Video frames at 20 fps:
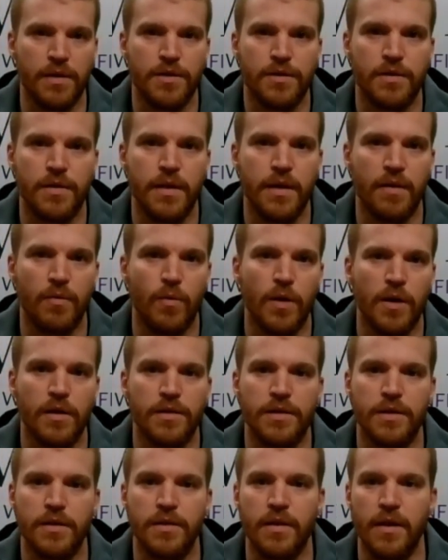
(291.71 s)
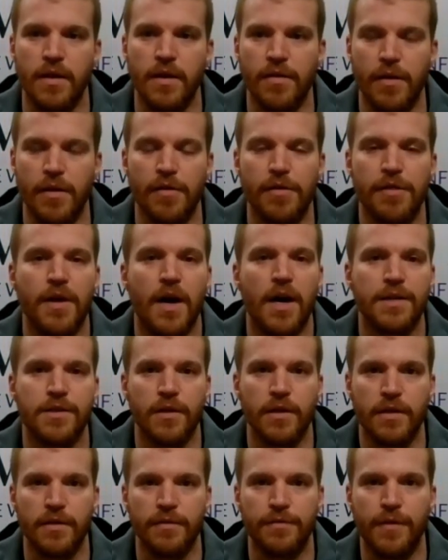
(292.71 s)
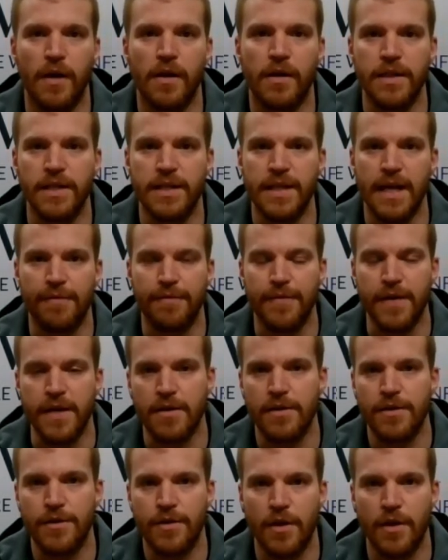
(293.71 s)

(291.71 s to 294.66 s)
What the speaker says: their words and their thoughts are going to fall on deaf ears.